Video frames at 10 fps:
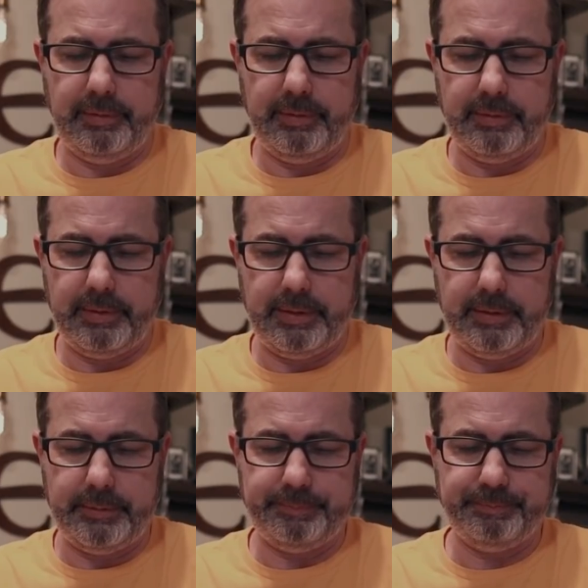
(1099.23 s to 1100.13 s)

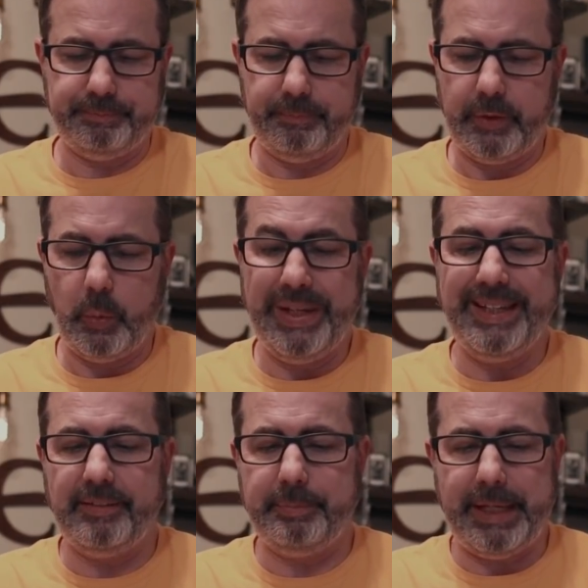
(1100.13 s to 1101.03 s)
your
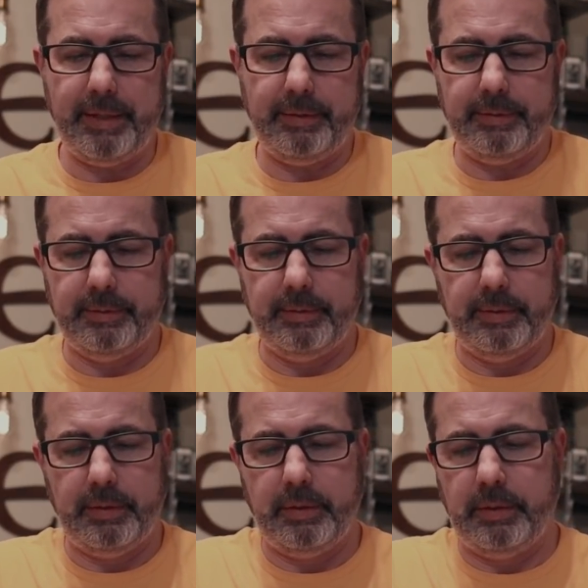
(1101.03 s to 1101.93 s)
wingspan.
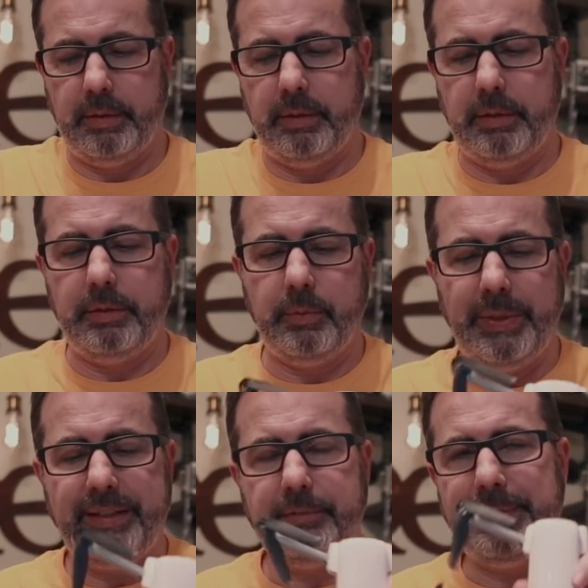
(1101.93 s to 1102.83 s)
Your
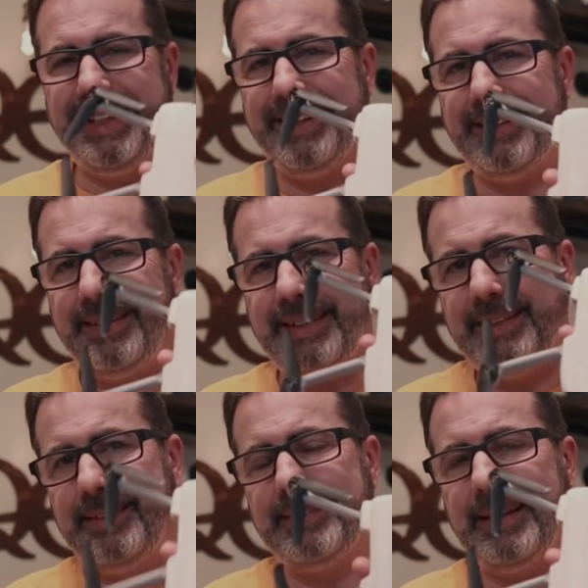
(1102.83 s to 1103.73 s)
wingspan
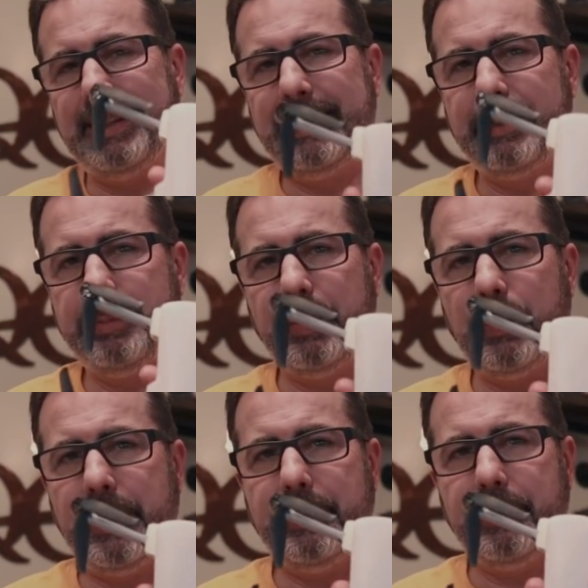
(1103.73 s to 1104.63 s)
is a little bit
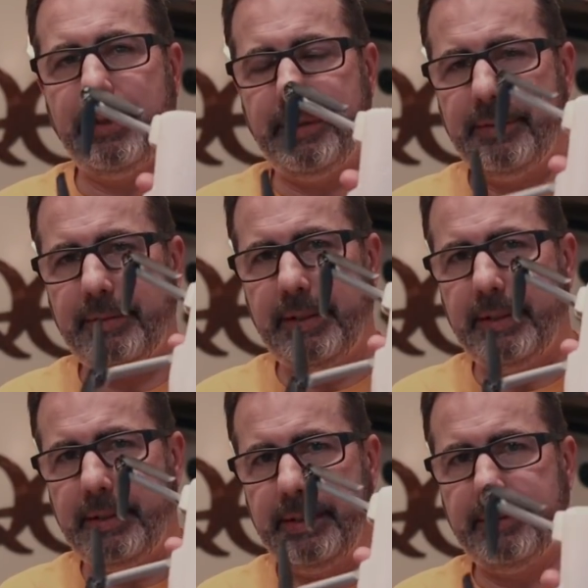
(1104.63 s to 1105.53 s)
wider on this
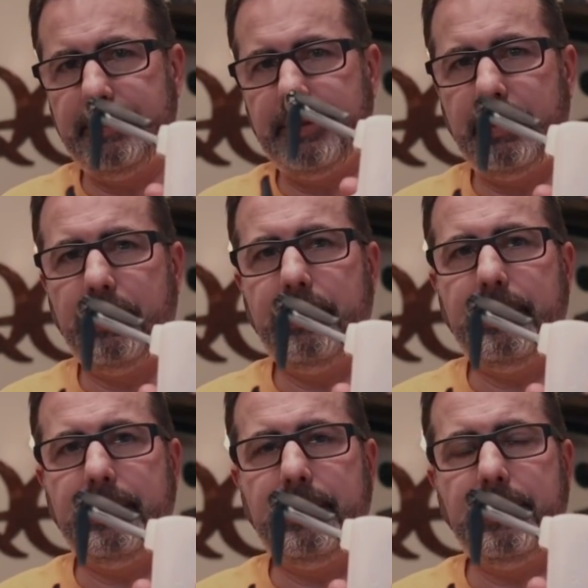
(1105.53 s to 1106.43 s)
than it is
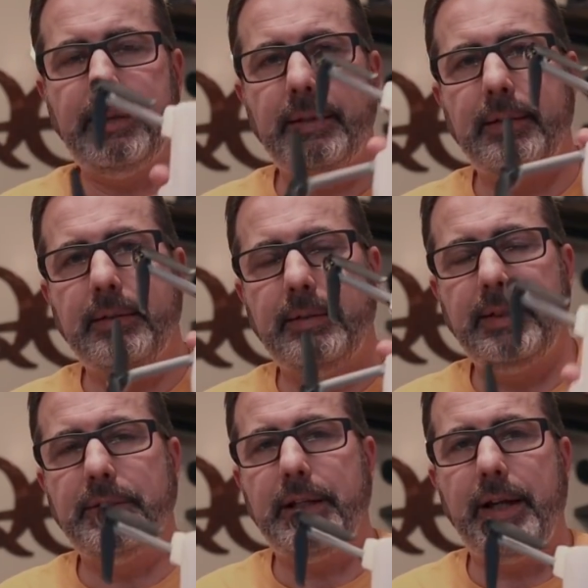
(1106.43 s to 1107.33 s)
on the
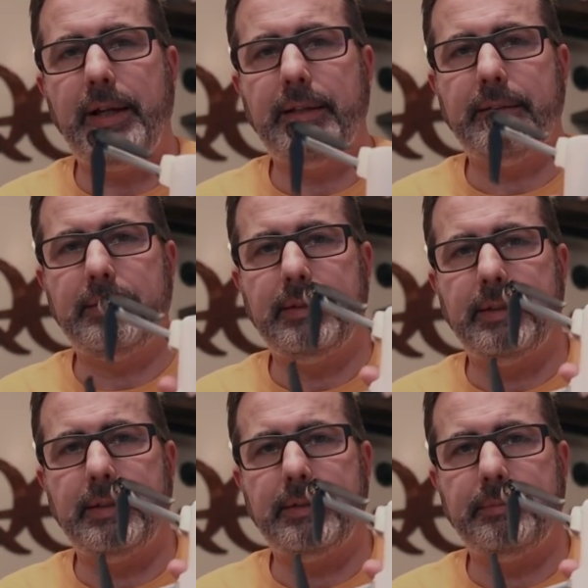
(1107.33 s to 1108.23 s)
DJI
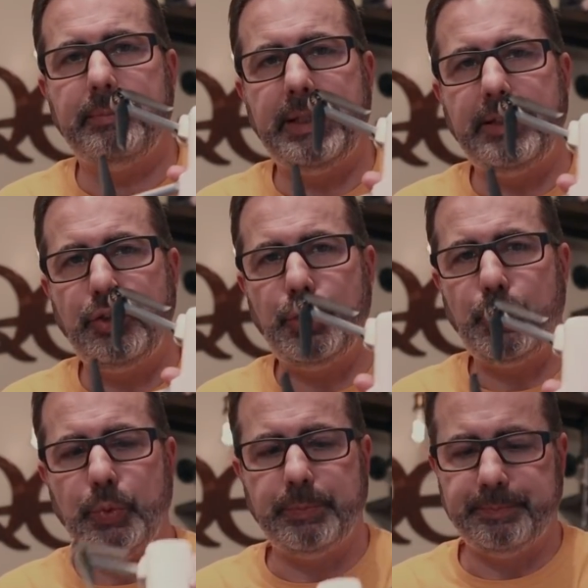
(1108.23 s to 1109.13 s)
Mini
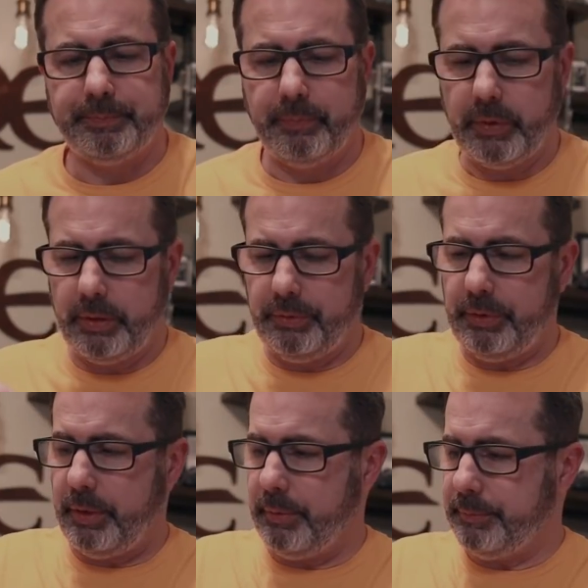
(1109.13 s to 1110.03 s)
2.
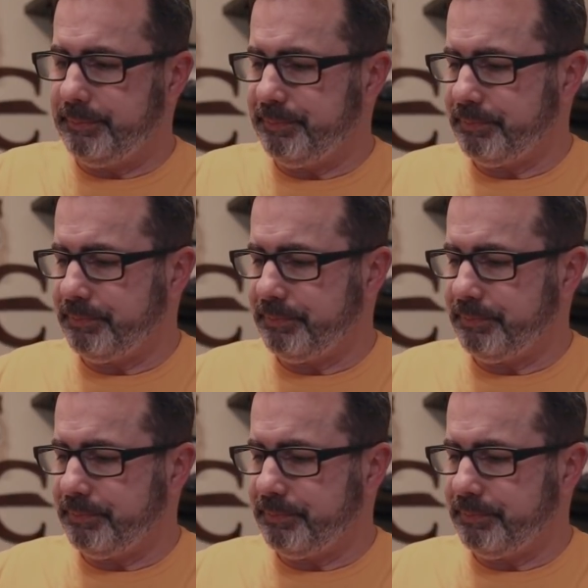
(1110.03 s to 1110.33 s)
So,